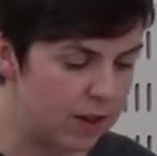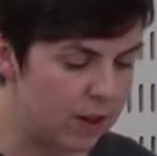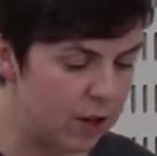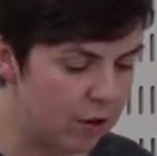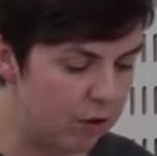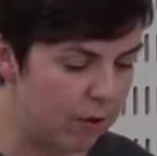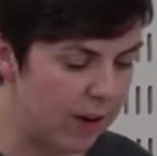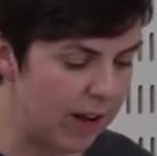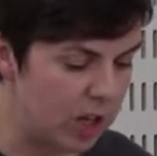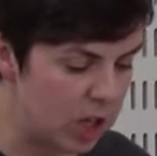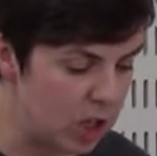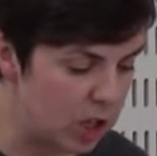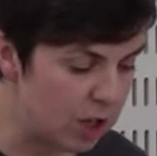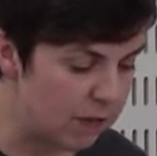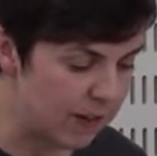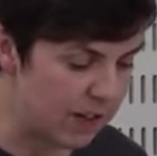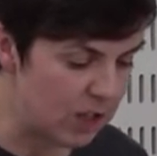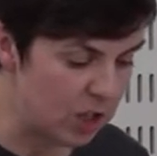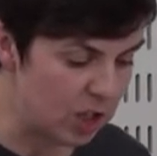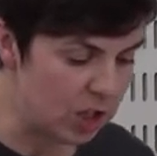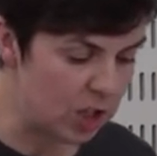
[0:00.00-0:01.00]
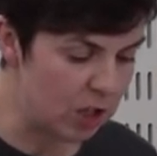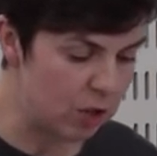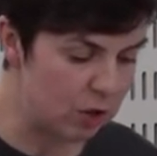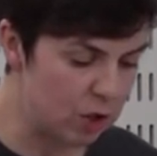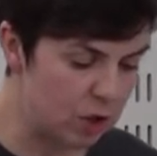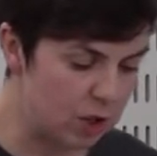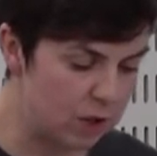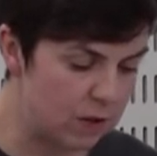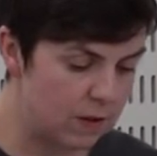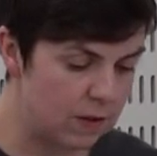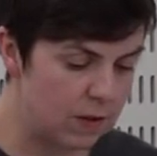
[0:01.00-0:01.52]
the creation of
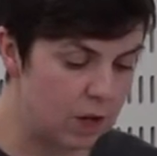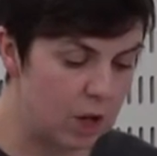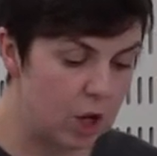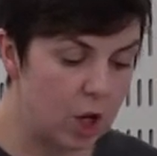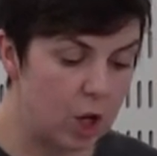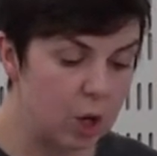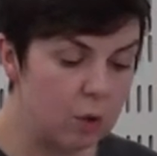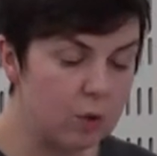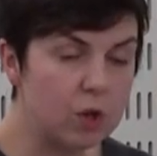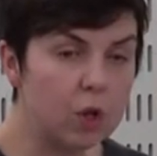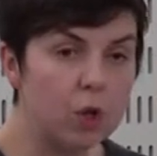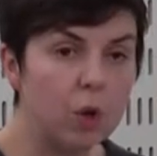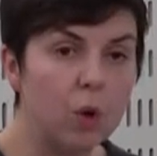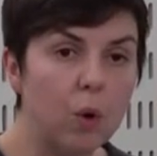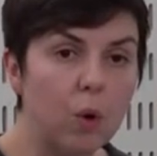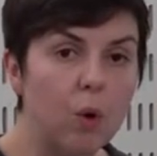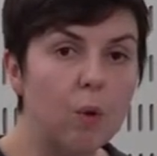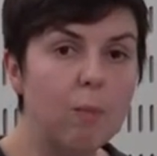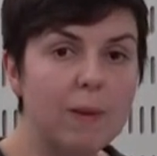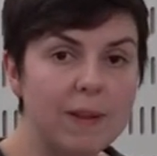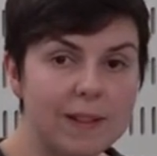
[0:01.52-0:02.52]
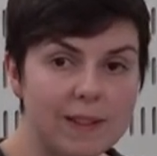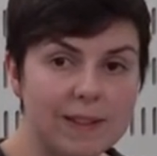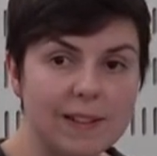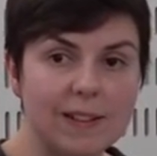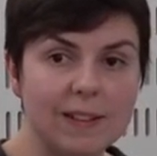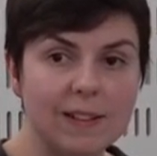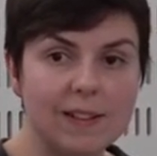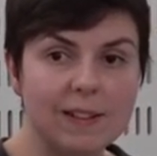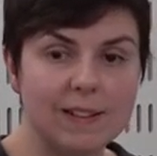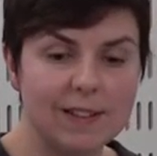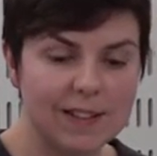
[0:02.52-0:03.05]
institutions whose core
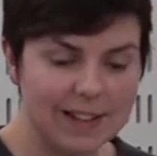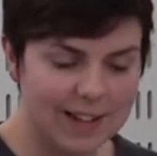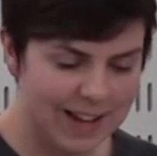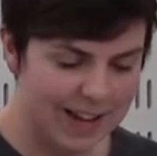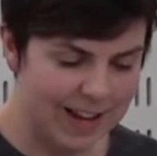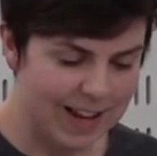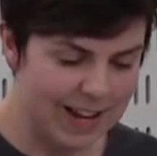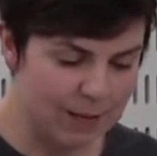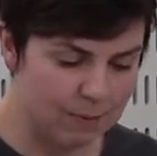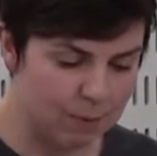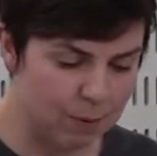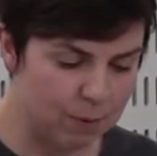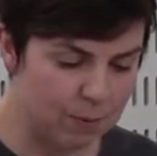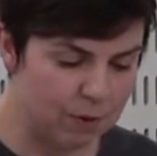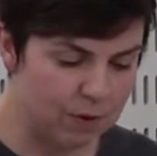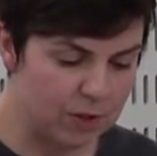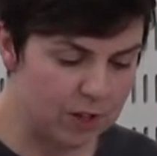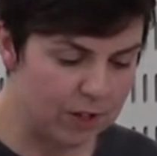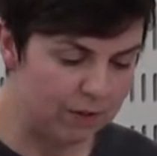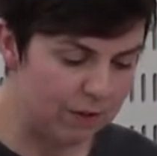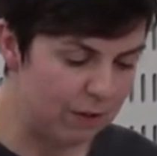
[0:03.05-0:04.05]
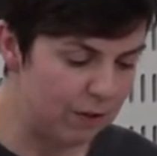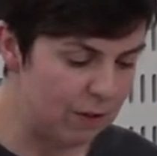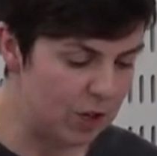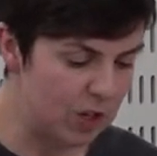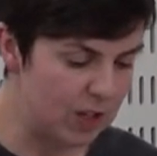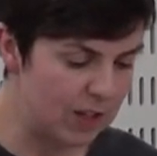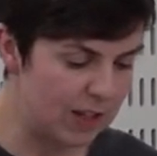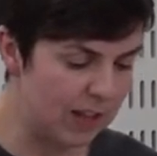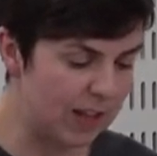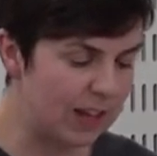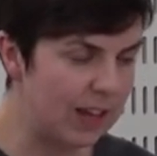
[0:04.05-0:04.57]
business is promoting
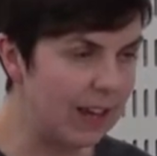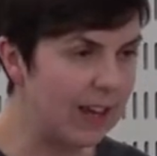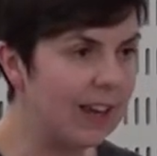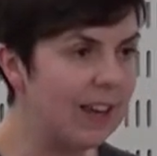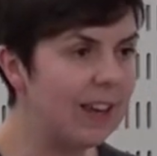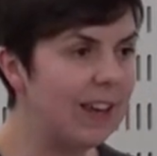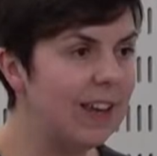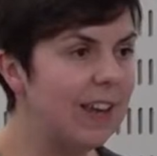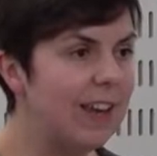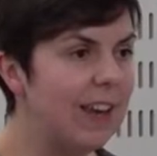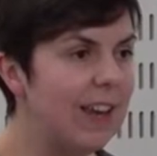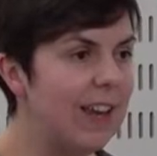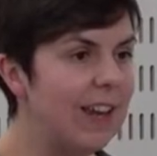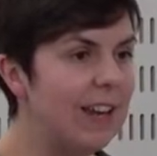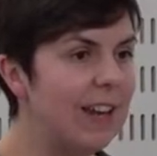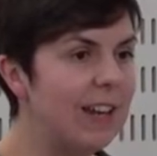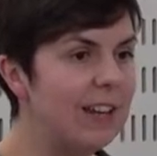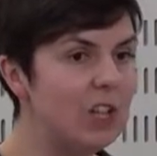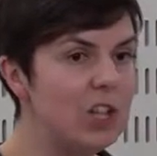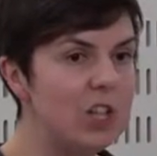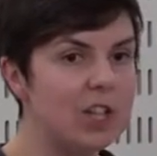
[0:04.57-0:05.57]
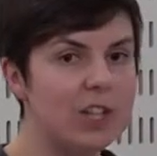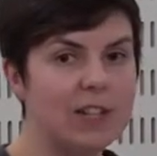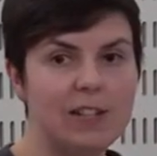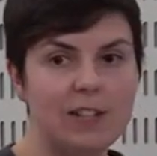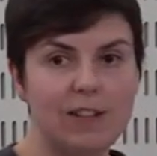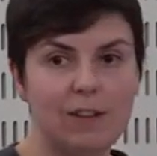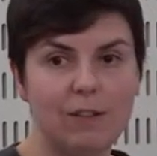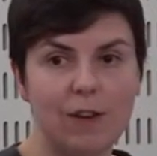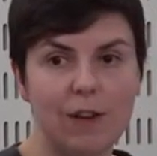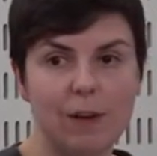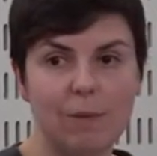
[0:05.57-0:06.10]
futures thinking in
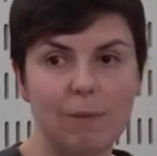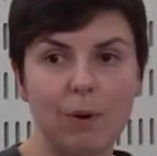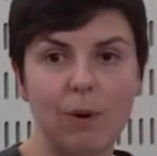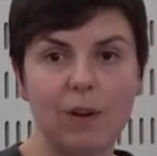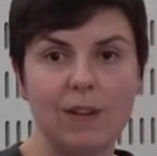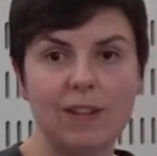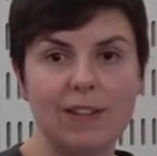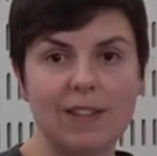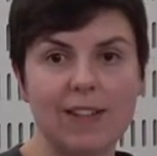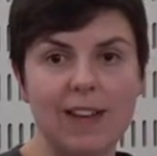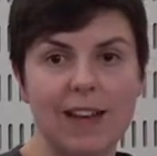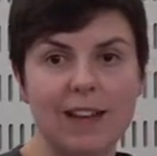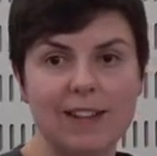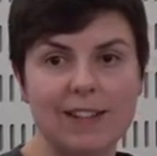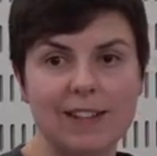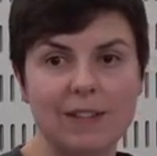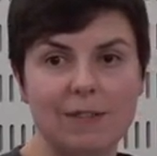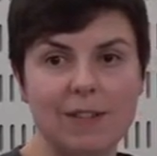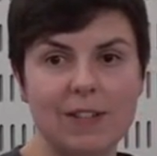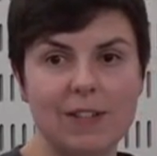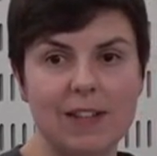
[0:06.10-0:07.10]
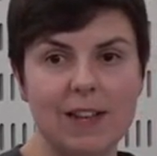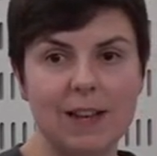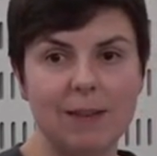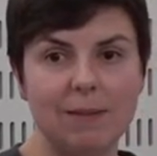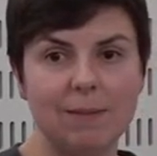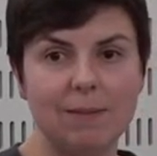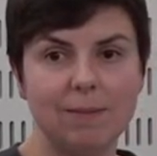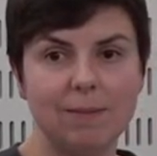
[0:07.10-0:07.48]
legislative and policy activity.